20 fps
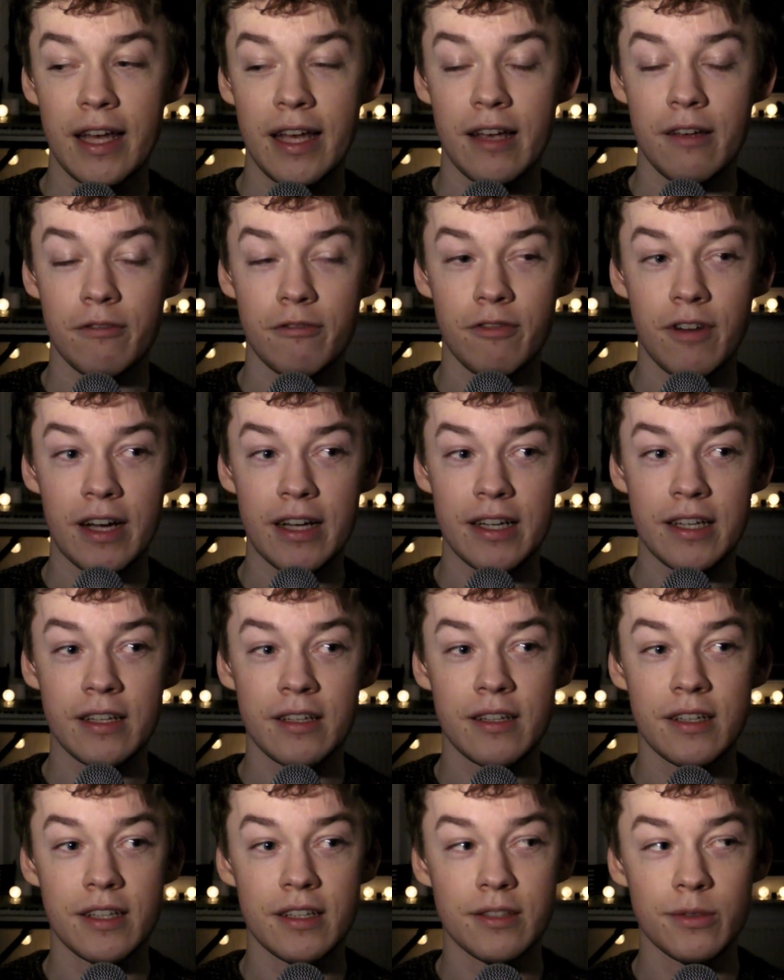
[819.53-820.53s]
and
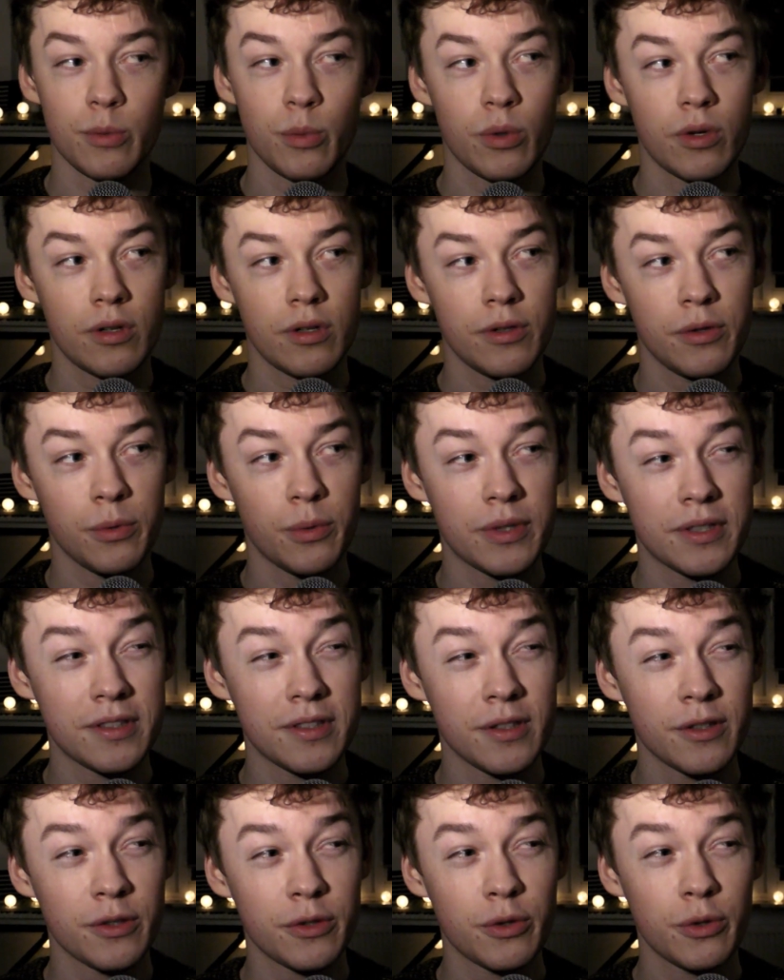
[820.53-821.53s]
finding his world was
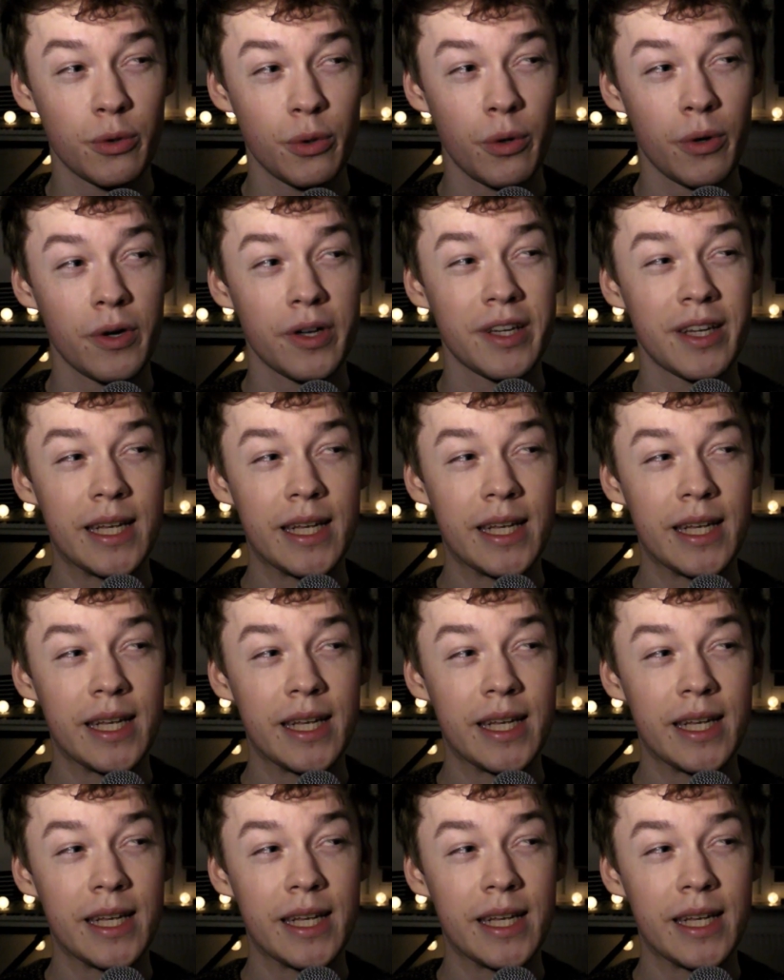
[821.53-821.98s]
destroyed